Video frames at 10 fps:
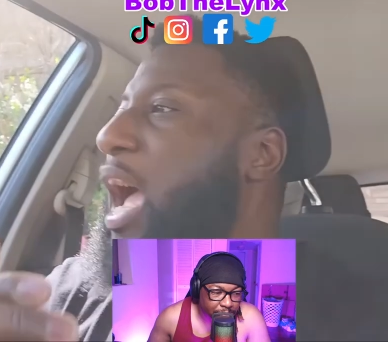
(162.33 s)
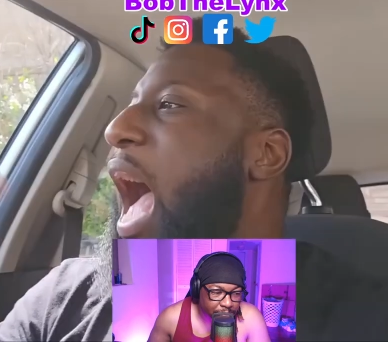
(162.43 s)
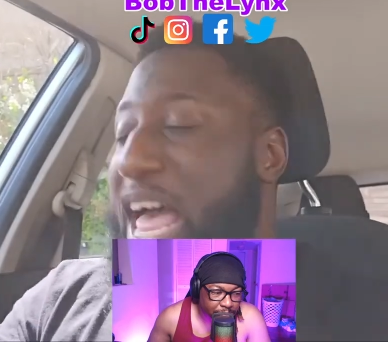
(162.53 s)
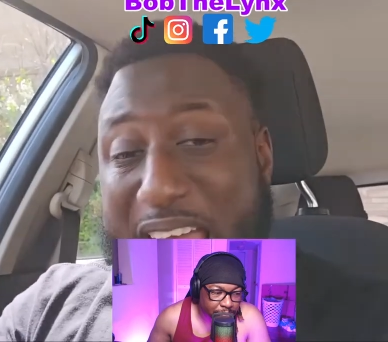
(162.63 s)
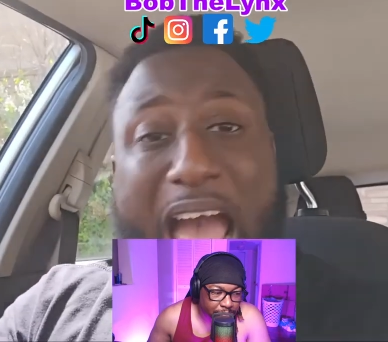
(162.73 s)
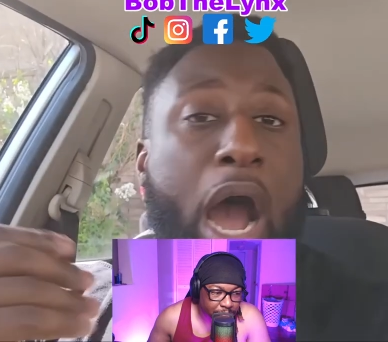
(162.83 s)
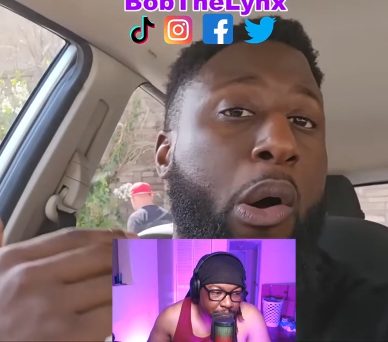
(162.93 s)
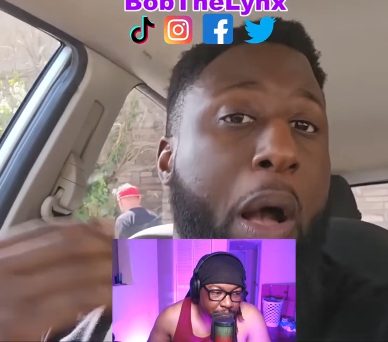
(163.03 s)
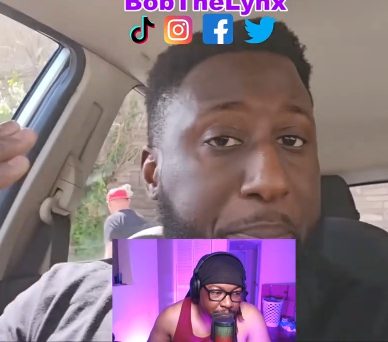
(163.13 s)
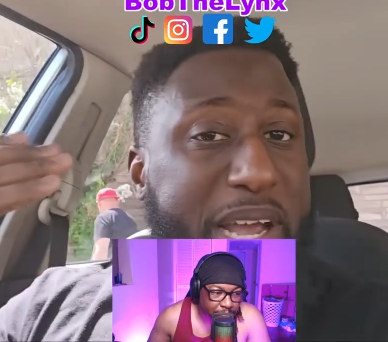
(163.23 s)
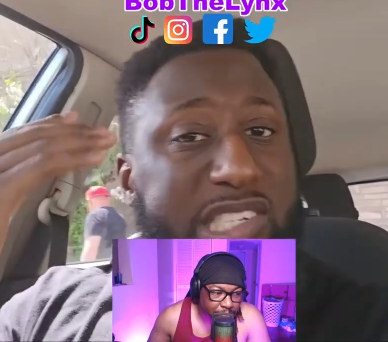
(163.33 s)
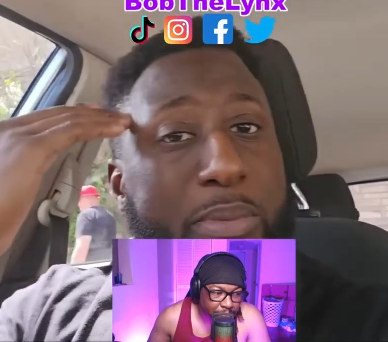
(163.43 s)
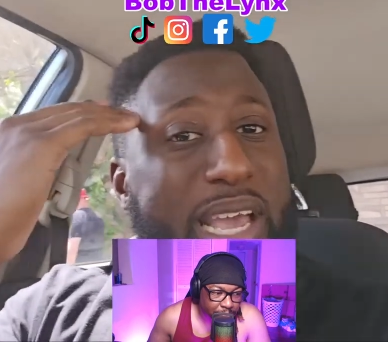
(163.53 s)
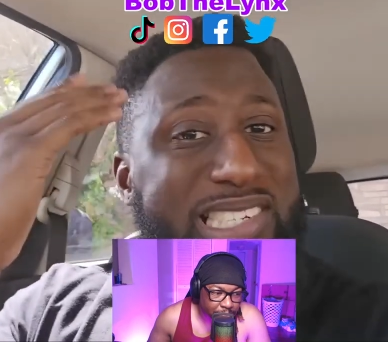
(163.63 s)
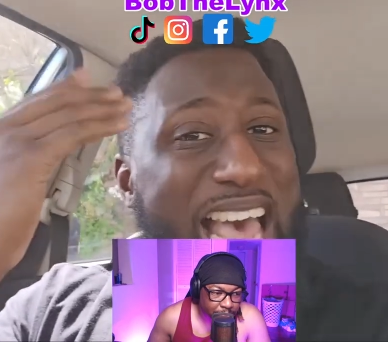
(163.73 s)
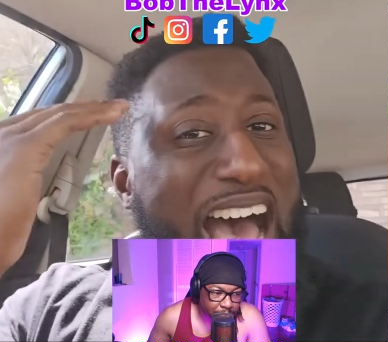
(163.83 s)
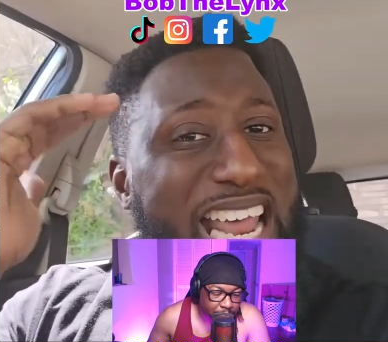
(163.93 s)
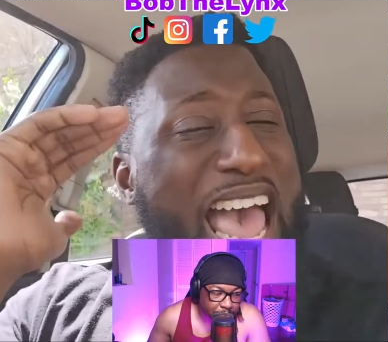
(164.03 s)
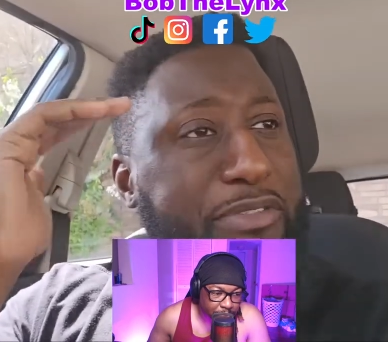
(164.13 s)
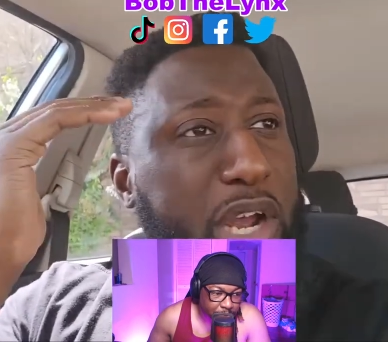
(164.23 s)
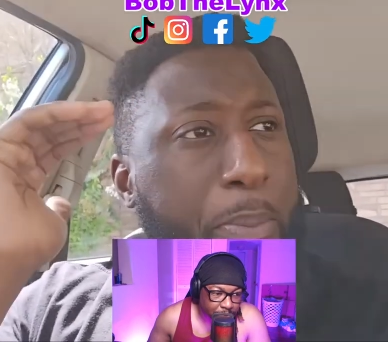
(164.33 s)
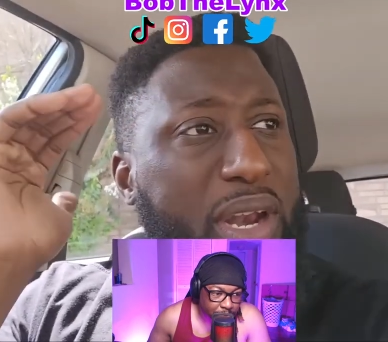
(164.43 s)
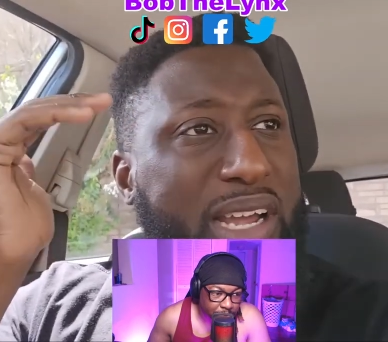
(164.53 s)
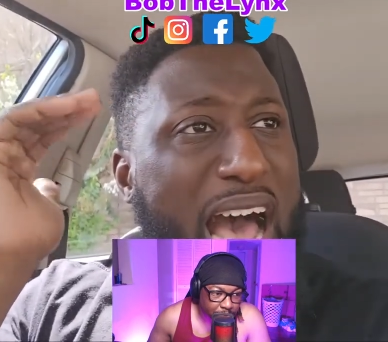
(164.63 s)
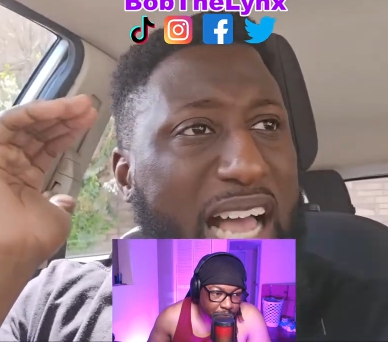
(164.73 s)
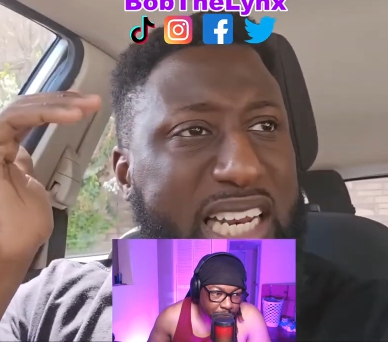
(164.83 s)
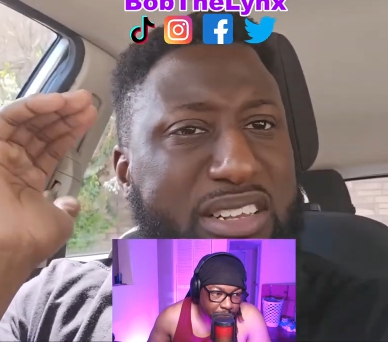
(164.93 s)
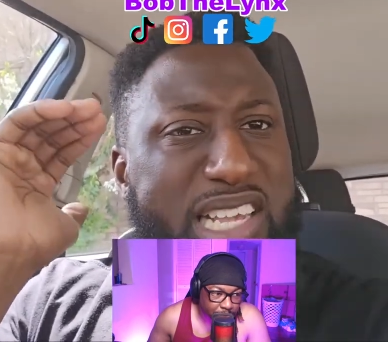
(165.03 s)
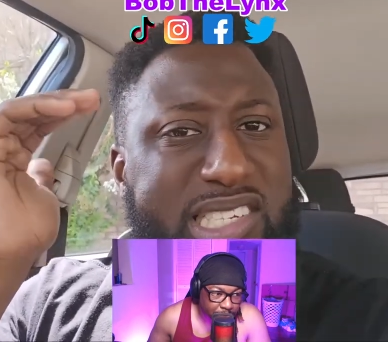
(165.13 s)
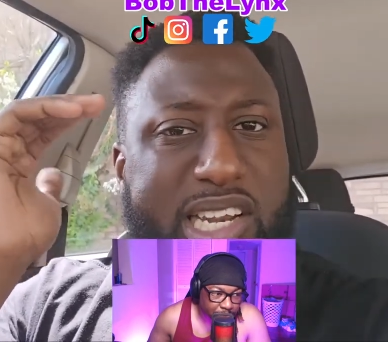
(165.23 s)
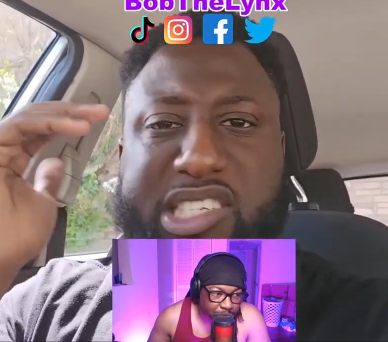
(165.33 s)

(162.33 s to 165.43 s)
Speaker 1: And now, piece of me is kind of having a bit of cognitive dissonance,